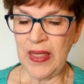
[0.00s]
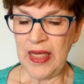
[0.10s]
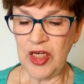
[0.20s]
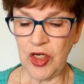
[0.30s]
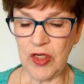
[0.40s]

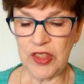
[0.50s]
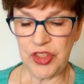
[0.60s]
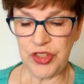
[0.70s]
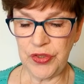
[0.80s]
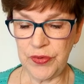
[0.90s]
In early
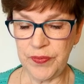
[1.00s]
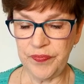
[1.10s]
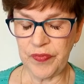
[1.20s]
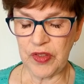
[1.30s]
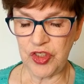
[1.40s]

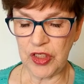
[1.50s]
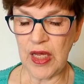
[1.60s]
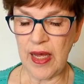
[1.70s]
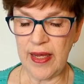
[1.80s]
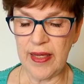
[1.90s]

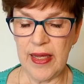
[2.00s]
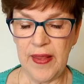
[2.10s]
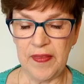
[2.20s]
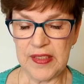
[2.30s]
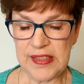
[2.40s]
July,
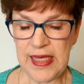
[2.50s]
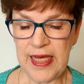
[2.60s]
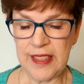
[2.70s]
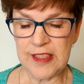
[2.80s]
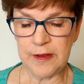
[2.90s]
the
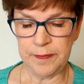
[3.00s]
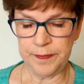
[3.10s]
Saints